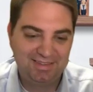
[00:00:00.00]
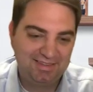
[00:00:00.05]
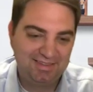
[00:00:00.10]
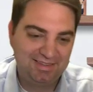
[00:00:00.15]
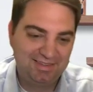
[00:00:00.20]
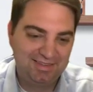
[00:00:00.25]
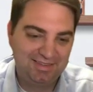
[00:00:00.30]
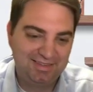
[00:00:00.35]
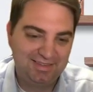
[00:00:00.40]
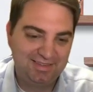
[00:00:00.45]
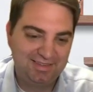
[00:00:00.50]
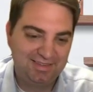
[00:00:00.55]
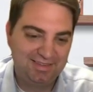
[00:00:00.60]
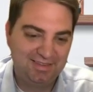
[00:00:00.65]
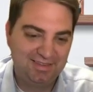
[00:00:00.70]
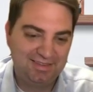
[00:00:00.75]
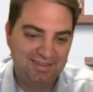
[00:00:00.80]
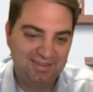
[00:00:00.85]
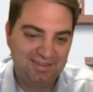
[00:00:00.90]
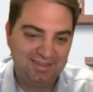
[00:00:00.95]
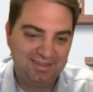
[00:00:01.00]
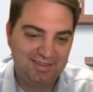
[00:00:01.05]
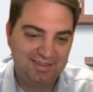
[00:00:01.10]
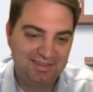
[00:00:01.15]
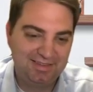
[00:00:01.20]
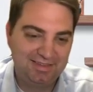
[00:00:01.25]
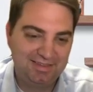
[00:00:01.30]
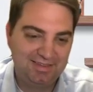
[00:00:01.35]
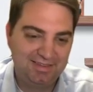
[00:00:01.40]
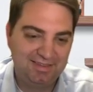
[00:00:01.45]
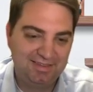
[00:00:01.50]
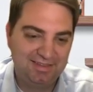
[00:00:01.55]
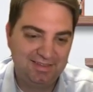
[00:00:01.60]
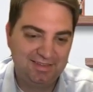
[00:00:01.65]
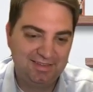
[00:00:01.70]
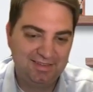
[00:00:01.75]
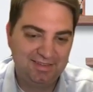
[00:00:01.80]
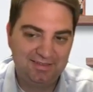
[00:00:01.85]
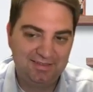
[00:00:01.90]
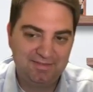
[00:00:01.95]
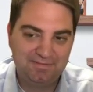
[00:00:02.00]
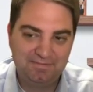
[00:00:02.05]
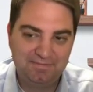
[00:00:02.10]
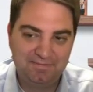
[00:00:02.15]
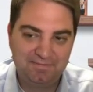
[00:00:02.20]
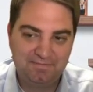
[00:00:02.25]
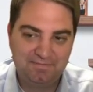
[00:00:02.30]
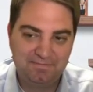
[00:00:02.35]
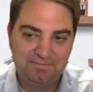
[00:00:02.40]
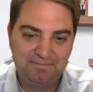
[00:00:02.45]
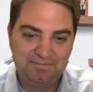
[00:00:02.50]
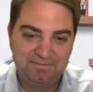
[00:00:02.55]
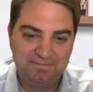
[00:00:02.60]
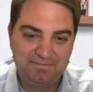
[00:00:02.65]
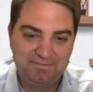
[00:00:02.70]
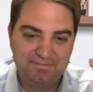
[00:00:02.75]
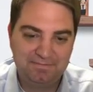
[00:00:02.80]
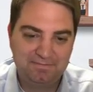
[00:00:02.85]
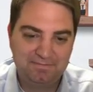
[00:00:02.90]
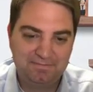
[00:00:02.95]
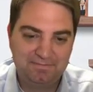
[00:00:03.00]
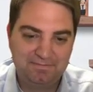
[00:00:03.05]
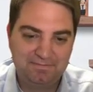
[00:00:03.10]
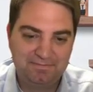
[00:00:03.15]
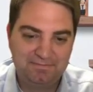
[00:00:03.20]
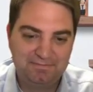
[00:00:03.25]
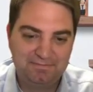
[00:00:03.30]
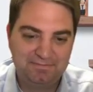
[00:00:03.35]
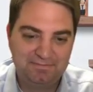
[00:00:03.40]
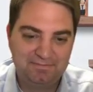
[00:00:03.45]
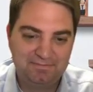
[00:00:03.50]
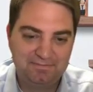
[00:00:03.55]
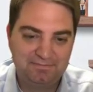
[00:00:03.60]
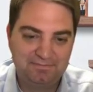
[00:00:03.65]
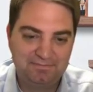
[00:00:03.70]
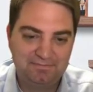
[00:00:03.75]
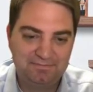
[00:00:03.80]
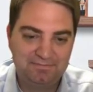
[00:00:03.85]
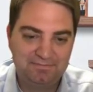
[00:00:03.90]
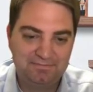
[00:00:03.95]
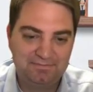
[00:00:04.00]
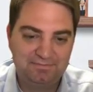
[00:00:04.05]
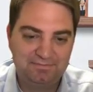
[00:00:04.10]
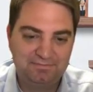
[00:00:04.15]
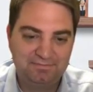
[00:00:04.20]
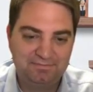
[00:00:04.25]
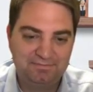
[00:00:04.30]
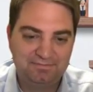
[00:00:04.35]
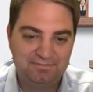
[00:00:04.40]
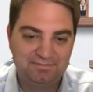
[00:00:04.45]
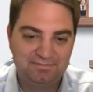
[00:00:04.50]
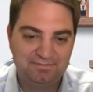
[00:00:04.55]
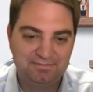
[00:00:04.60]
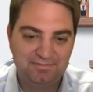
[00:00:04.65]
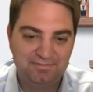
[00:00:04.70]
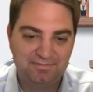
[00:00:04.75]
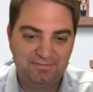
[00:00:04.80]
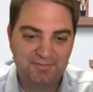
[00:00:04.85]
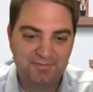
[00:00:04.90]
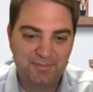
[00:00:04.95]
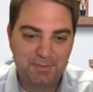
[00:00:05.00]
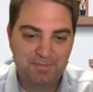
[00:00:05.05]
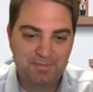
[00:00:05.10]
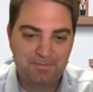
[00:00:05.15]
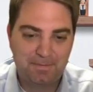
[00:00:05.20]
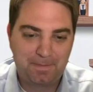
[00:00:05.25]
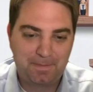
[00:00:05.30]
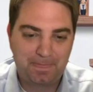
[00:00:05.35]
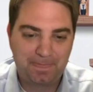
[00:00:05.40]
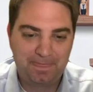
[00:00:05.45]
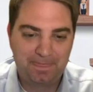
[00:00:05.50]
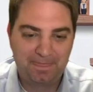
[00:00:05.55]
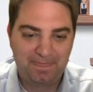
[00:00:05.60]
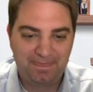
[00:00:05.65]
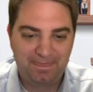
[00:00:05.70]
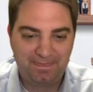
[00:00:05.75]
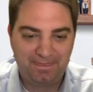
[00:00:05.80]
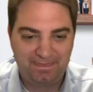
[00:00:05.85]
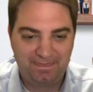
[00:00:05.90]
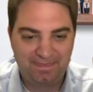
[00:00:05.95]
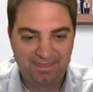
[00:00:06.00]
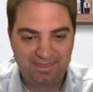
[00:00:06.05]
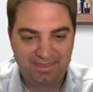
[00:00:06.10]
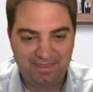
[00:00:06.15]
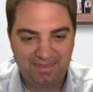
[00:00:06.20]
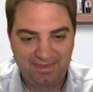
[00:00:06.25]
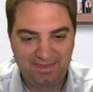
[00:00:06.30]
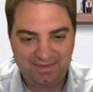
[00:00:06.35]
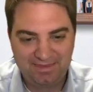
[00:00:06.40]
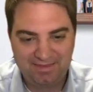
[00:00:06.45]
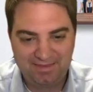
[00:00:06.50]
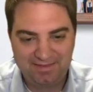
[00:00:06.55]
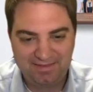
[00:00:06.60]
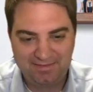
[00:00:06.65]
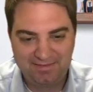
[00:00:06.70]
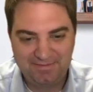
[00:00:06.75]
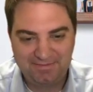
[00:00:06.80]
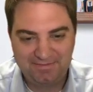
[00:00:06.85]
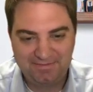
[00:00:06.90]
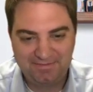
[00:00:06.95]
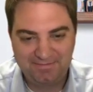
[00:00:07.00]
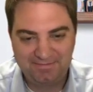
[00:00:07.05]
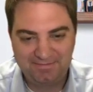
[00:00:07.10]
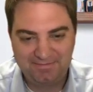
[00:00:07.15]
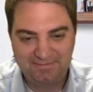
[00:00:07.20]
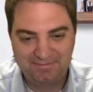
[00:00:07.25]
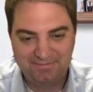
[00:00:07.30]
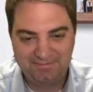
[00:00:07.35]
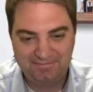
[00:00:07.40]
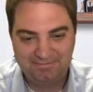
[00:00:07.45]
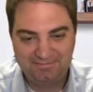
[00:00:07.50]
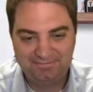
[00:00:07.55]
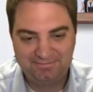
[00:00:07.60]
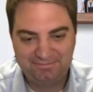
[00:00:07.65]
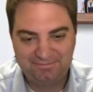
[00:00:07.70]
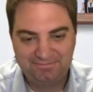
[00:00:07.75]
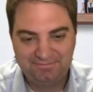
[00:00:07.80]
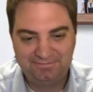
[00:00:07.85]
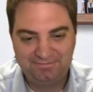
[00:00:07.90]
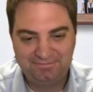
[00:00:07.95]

(silent)